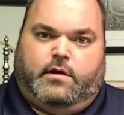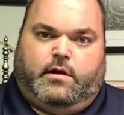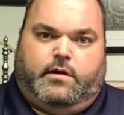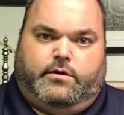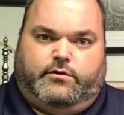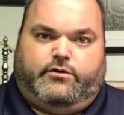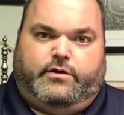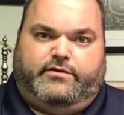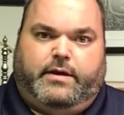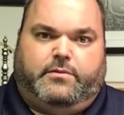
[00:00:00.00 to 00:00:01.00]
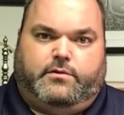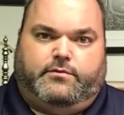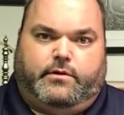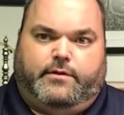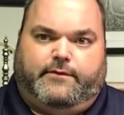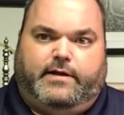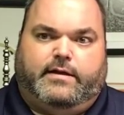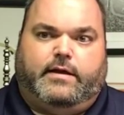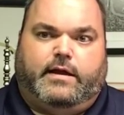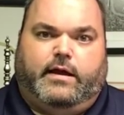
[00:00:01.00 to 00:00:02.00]
your attorney is able to really fight
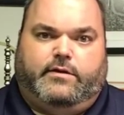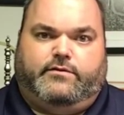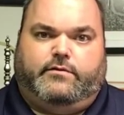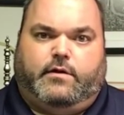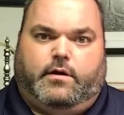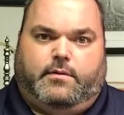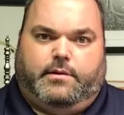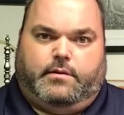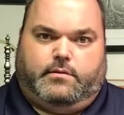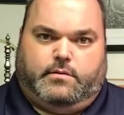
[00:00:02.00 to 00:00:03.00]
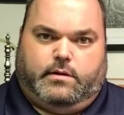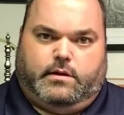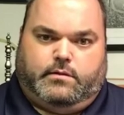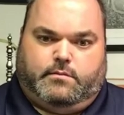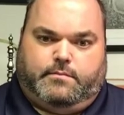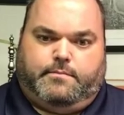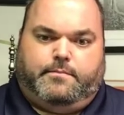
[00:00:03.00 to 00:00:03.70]
that case and